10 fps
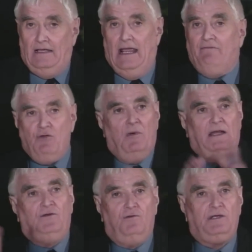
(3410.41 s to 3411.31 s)

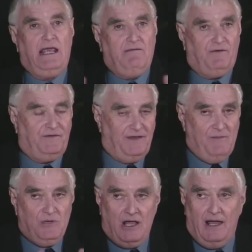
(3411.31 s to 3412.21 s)
Everyone is looking for
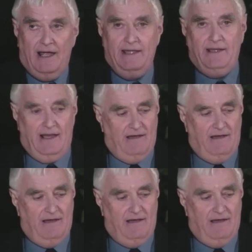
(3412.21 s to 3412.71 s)
some kind